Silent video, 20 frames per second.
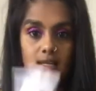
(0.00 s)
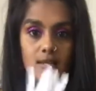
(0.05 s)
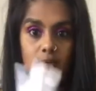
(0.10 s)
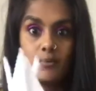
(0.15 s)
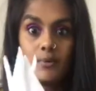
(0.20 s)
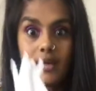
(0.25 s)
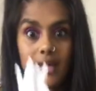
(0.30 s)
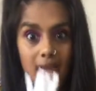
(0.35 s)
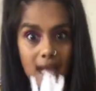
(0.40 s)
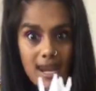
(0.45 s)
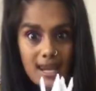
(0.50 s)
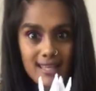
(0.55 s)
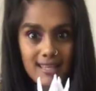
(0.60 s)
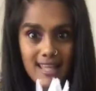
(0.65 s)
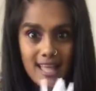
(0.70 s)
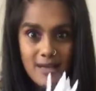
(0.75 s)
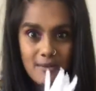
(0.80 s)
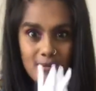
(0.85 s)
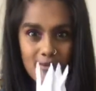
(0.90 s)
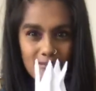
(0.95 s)
We're getting
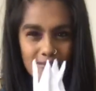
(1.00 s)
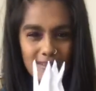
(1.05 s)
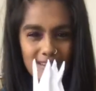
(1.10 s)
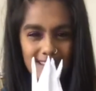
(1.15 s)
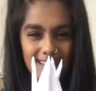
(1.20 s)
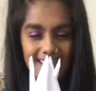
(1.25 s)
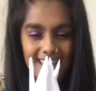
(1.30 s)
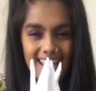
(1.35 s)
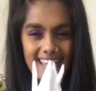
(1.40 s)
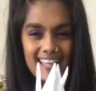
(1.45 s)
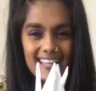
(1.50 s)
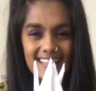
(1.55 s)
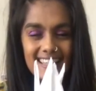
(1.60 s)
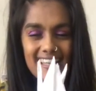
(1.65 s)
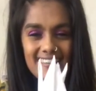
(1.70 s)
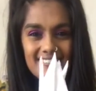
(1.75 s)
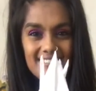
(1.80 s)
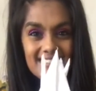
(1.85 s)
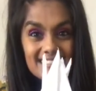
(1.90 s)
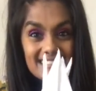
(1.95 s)
there, we're really getting
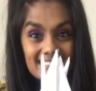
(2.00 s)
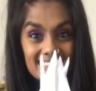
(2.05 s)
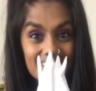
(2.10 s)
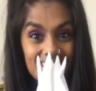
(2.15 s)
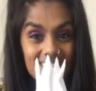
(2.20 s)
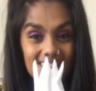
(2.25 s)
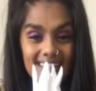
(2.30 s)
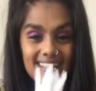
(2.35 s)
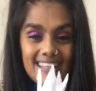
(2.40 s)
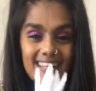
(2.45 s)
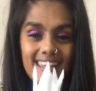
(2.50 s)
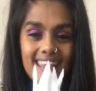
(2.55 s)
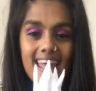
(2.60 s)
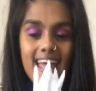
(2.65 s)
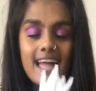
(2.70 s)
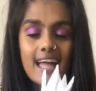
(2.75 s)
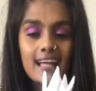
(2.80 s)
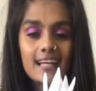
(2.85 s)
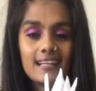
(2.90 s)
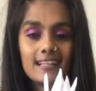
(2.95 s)
there, we're so nearly
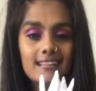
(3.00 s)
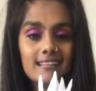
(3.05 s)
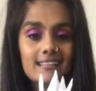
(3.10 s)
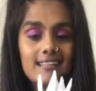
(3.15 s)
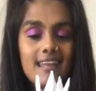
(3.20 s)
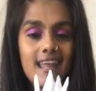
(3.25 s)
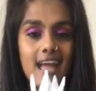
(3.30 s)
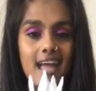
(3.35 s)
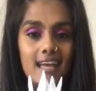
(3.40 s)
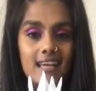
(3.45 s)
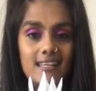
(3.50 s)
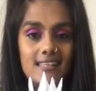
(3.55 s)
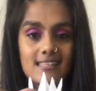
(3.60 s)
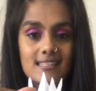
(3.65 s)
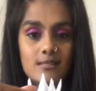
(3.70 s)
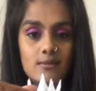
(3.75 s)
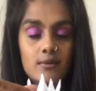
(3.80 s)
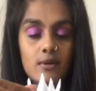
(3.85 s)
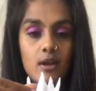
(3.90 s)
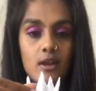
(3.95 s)
there.
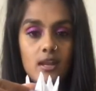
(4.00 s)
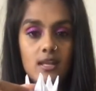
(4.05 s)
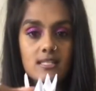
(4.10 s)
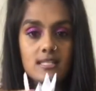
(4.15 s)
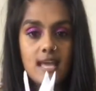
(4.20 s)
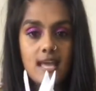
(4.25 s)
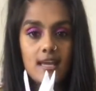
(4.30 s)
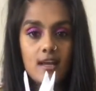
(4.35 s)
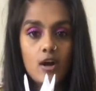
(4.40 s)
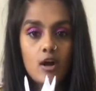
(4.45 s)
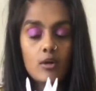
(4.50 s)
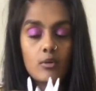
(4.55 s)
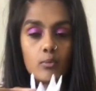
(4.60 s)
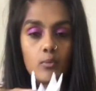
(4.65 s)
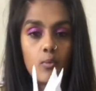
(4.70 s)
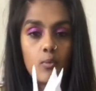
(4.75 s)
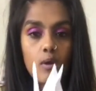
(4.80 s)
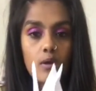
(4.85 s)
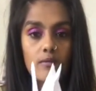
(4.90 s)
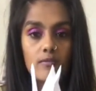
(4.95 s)
Next, we're going to take on
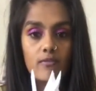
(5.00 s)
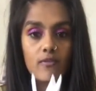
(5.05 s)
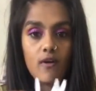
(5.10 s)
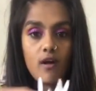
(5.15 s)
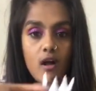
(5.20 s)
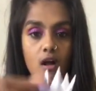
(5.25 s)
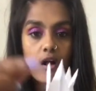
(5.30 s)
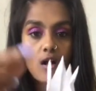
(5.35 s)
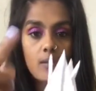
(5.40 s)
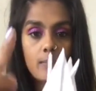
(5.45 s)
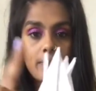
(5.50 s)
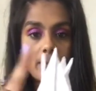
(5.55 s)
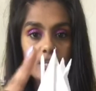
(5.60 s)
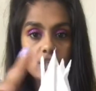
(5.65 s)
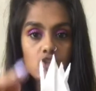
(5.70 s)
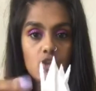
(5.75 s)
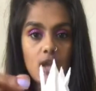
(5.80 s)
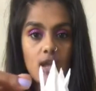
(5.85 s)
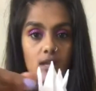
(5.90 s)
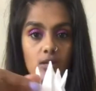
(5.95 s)
one of our big
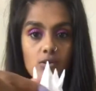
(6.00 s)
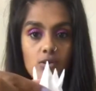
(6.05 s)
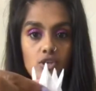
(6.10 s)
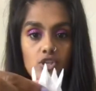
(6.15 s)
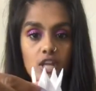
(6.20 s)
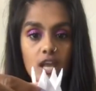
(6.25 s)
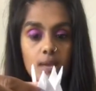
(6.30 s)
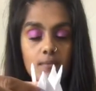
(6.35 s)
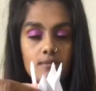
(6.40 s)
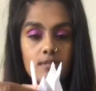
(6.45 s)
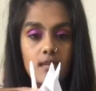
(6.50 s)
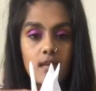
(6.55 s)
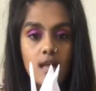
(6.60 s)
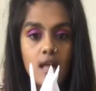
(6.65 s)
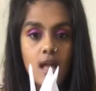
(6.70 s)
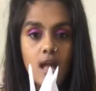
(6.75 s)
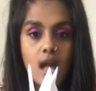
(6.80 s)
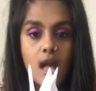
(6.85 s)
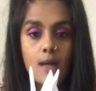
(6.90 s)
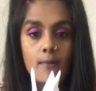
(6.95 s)
triangle shapes
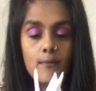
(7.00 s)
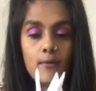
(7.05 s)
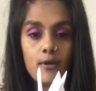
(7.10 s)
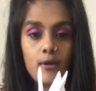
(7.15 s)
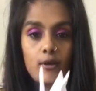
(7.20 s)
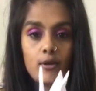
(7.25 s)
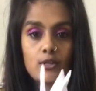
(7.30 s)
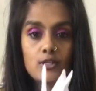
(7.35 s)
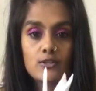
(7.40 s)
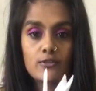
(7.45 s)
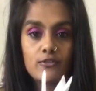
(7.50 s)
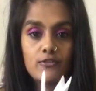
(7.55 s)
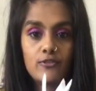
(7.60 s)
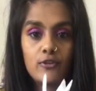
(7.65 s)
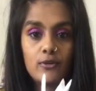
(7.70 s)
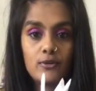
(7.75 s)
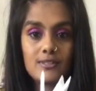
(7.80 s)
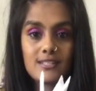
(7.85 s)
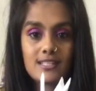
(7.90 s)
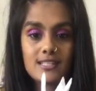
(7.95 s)
and we're going to
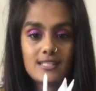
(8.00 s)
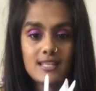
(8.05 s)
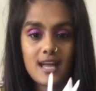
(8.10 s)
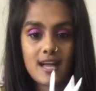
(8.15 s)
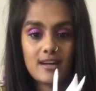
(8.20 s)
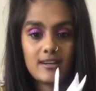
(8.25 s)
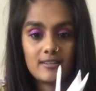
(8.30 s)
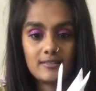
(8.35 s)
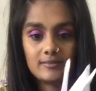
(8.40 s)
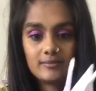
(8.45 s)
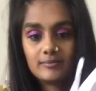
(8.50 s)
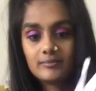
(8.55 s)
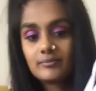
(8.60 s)
fold it down.